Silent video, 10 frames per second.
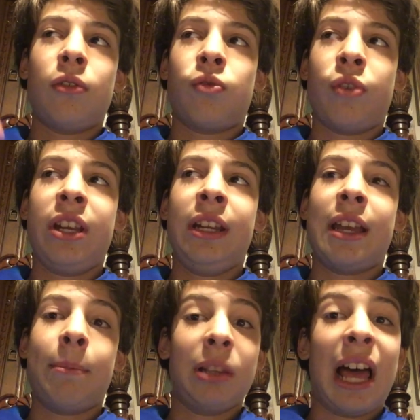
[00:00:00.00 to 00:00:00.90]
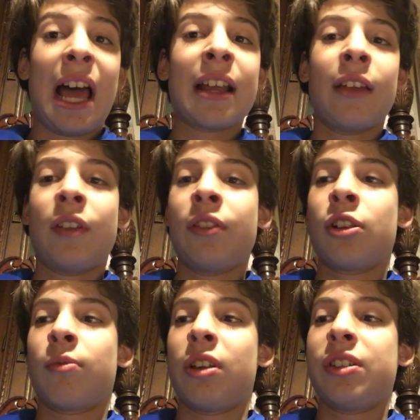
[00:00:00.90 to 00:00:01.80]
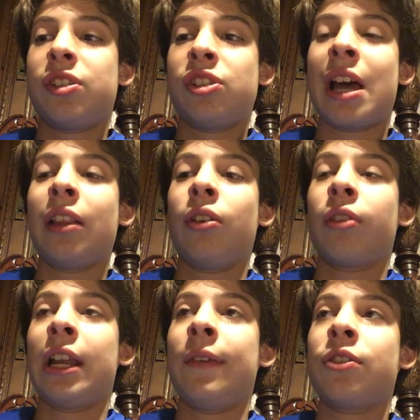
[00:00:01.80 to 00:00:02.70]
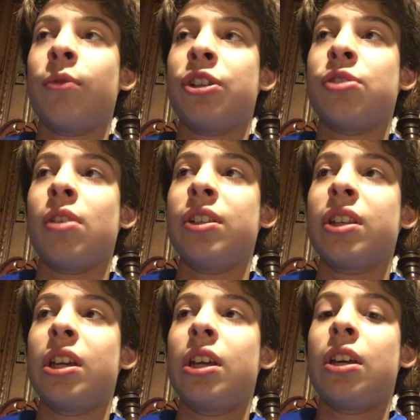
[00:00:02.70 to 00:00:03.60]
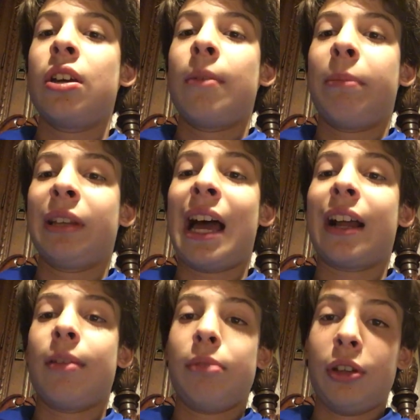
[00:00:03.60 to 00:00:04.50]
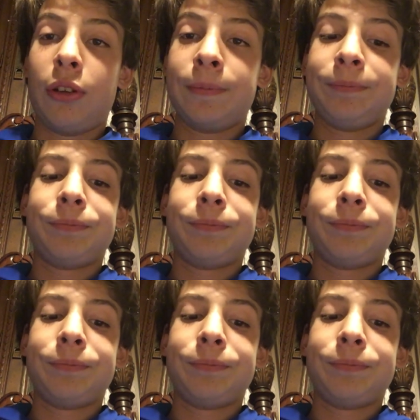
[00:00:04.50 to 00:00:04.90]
green and black. And then there was Shallow Graves, which was black and blue.